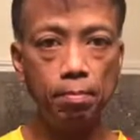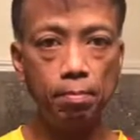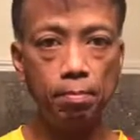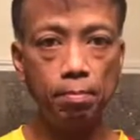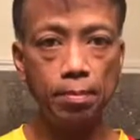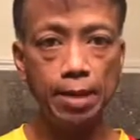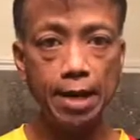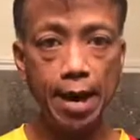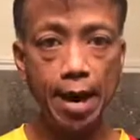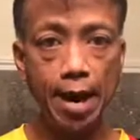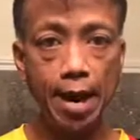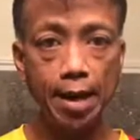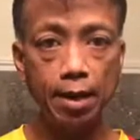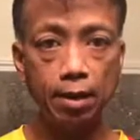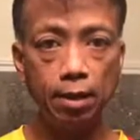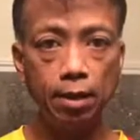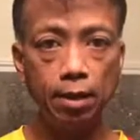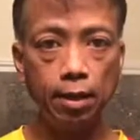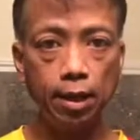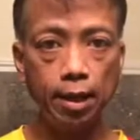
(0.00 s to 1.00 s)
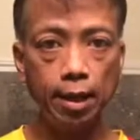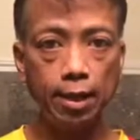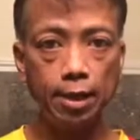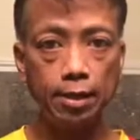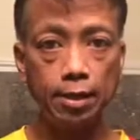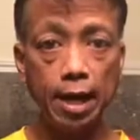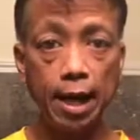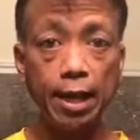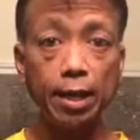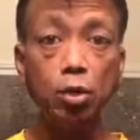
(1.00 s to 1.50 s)
DAD
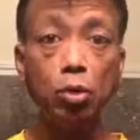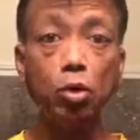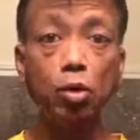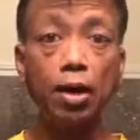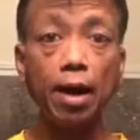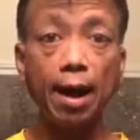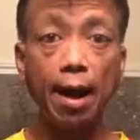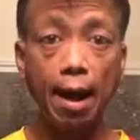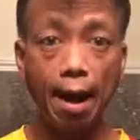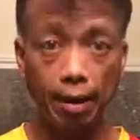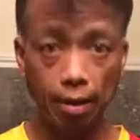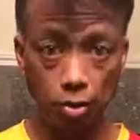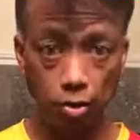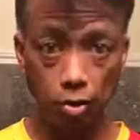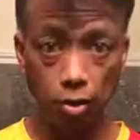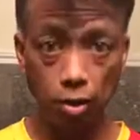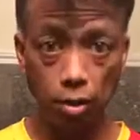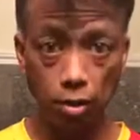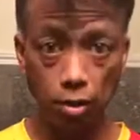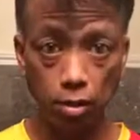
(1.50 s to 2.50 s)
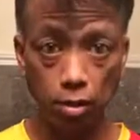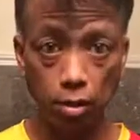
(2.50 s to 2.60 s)
is I took action.